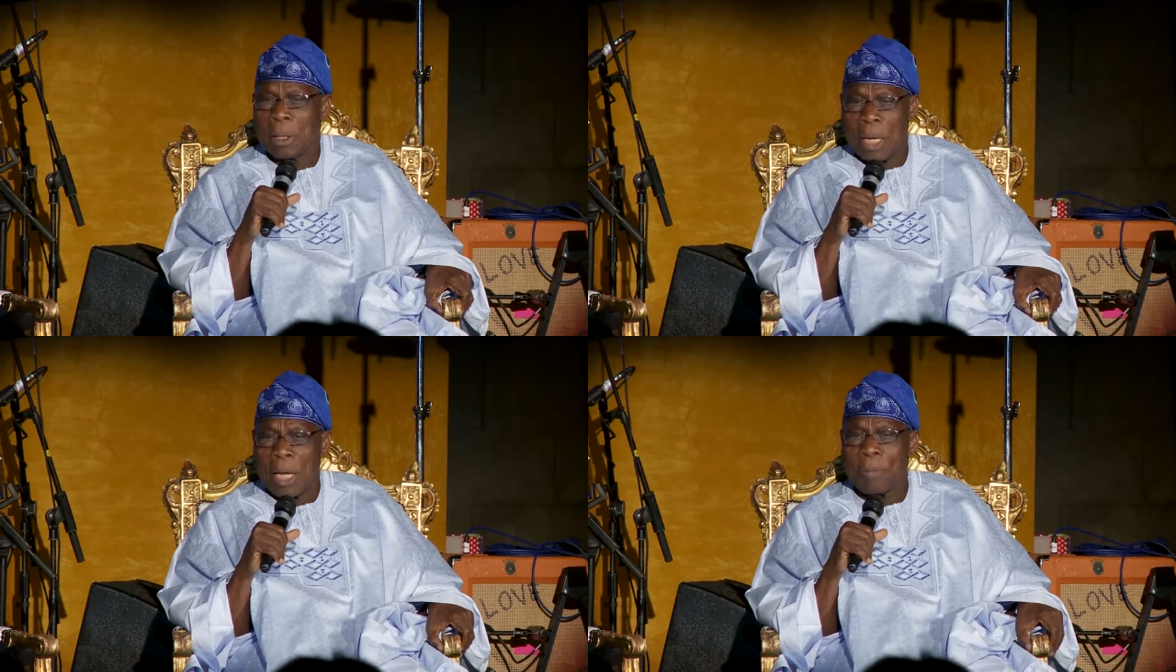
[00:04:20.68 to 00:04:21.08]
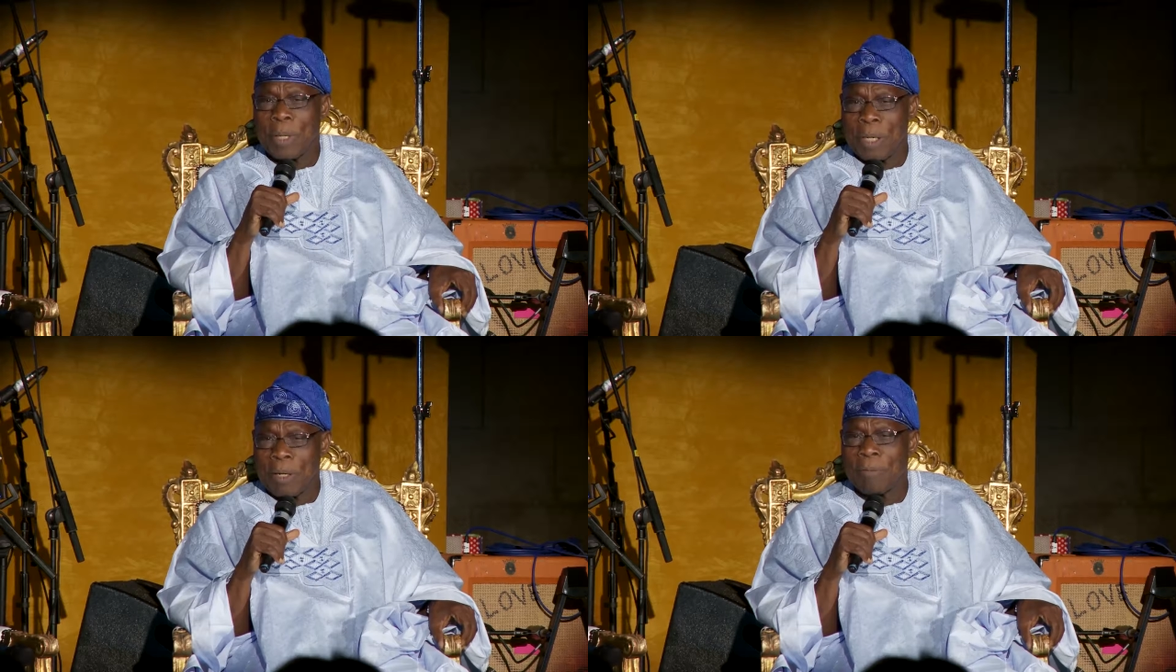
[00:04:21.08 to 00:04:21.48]
I
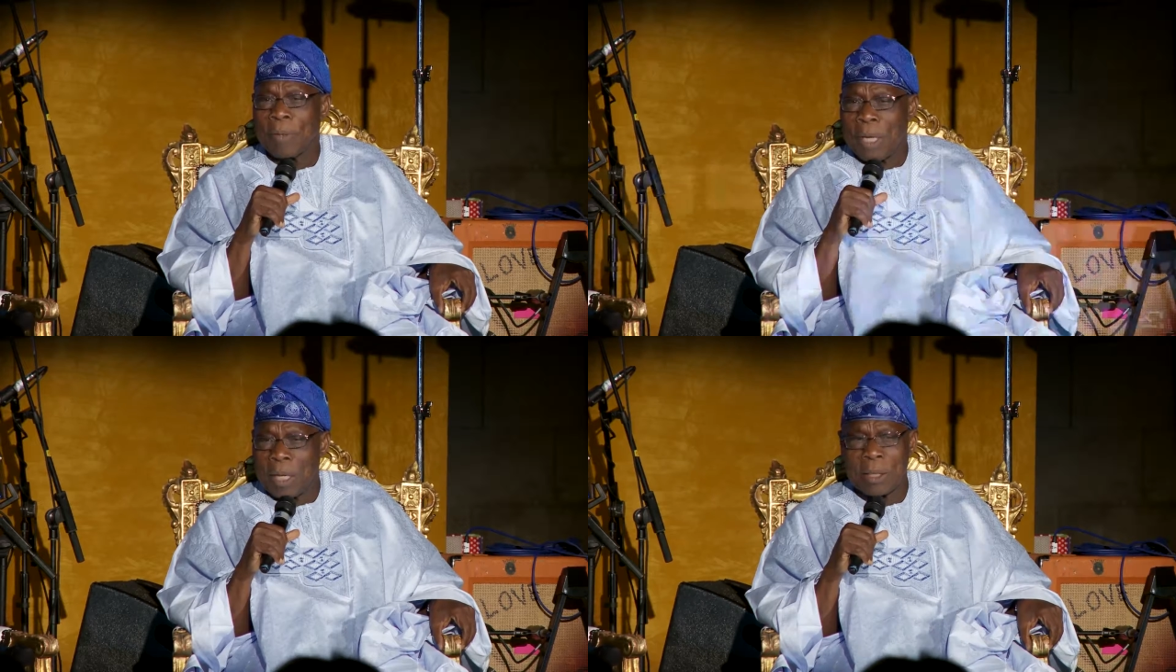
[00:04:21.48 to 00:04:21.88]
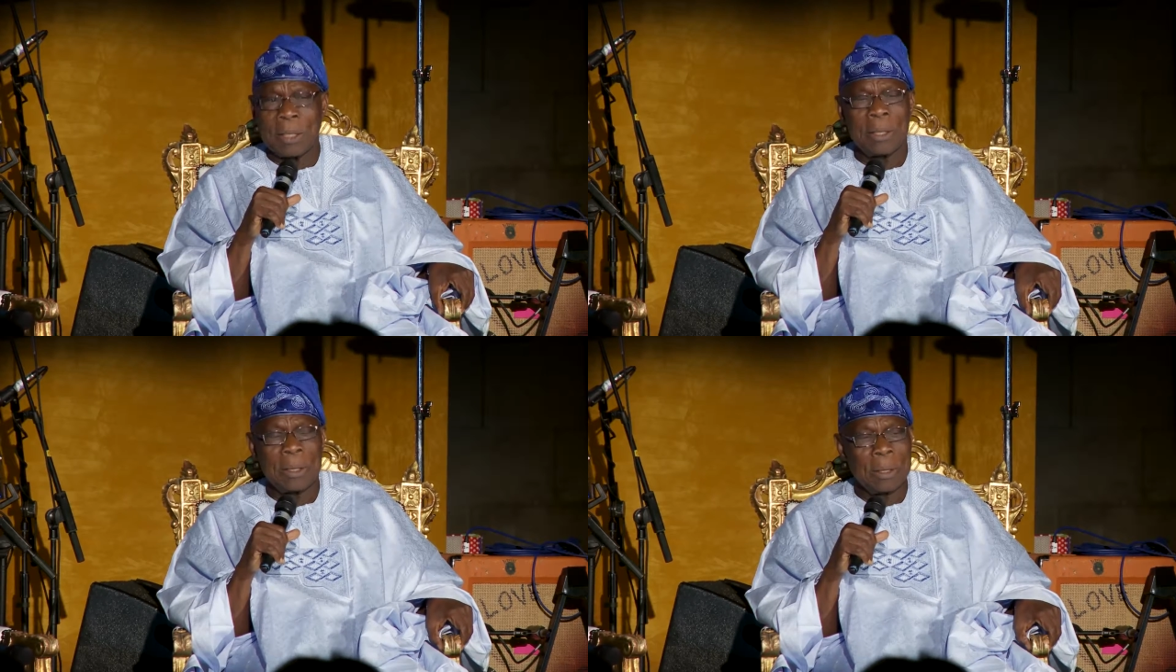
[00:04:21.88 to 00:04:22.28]
believe
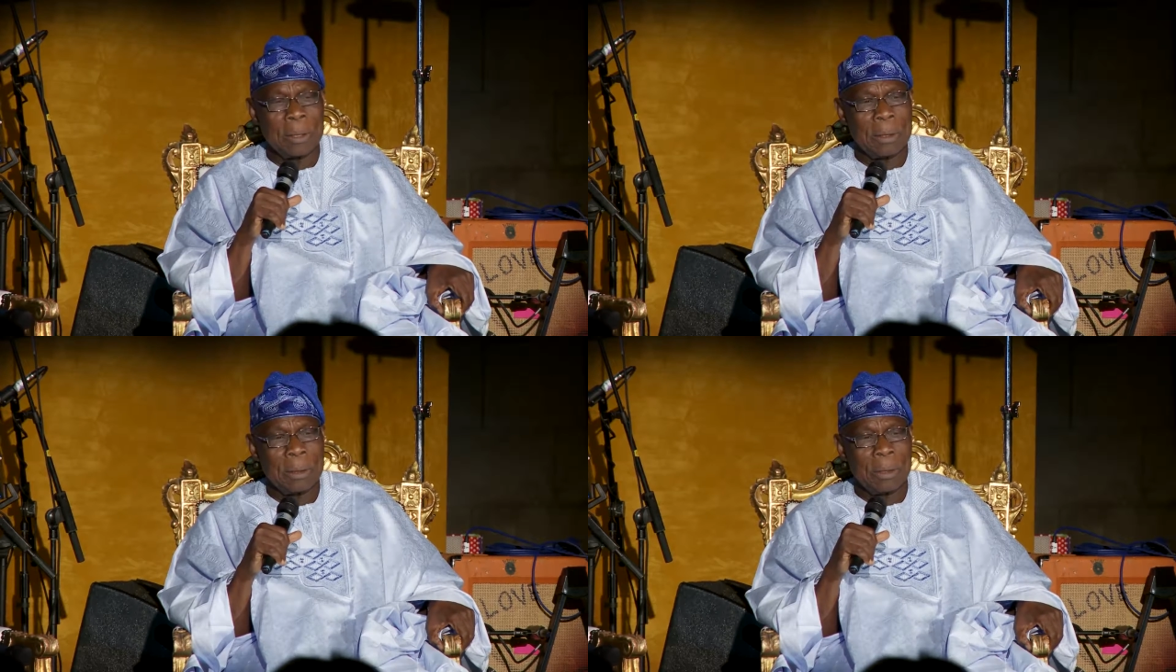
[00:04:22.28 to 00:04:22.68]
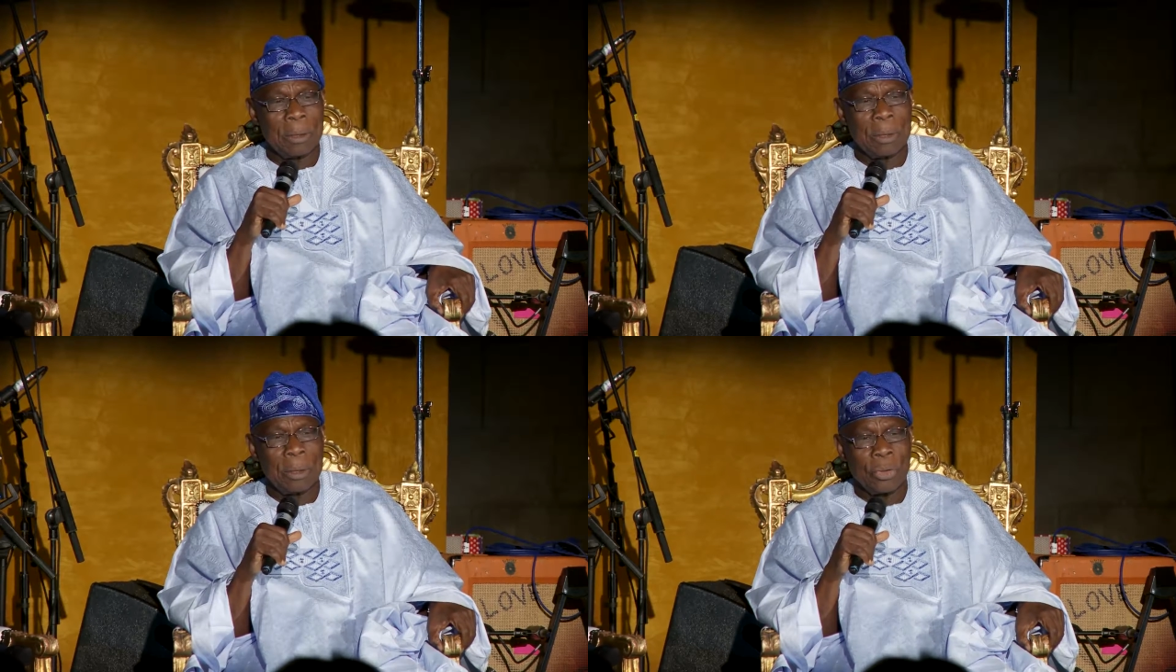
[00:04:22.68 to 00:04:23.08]
that
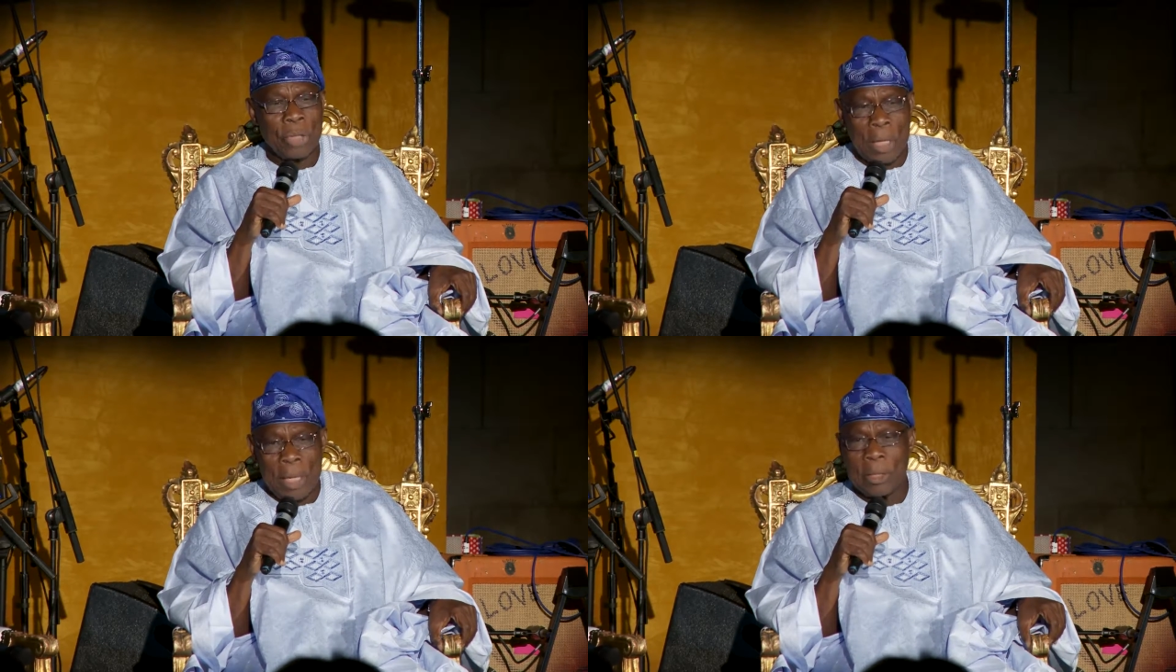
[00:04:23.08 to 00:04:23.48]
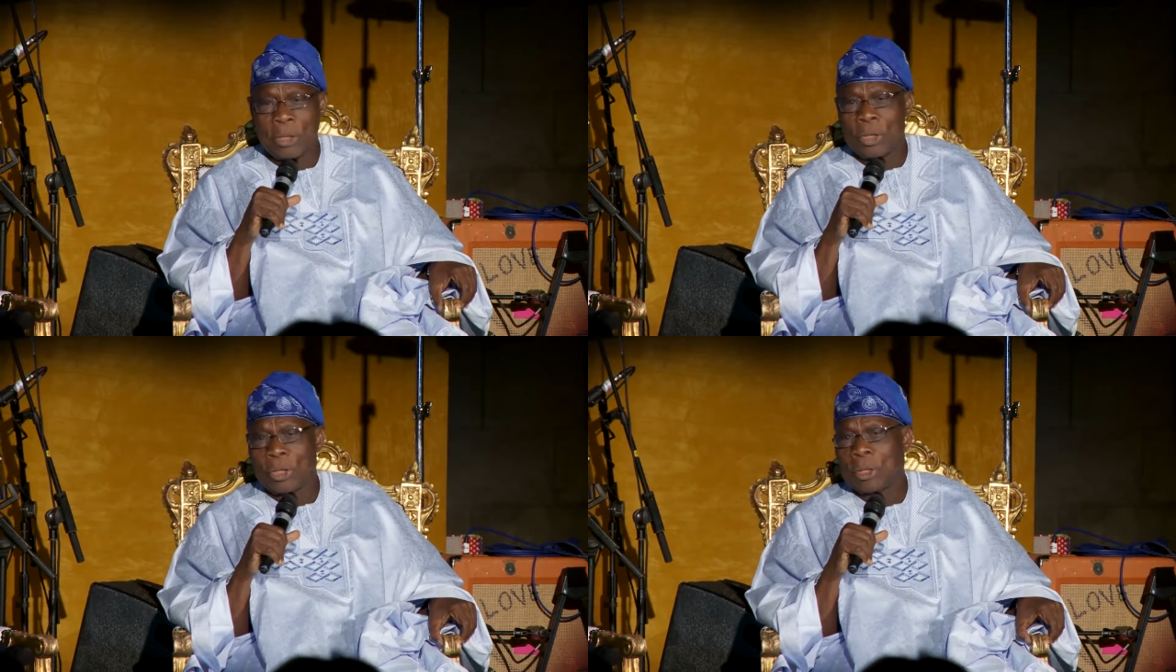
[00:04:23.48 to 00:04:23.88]

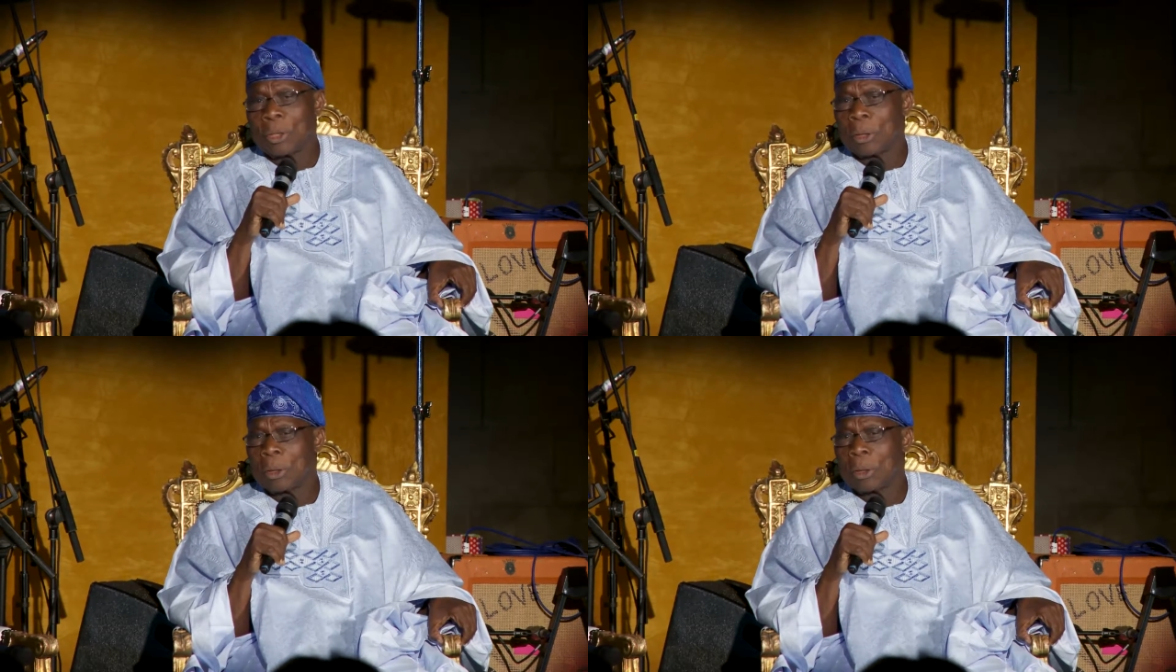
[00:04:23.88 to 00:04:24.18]
challenge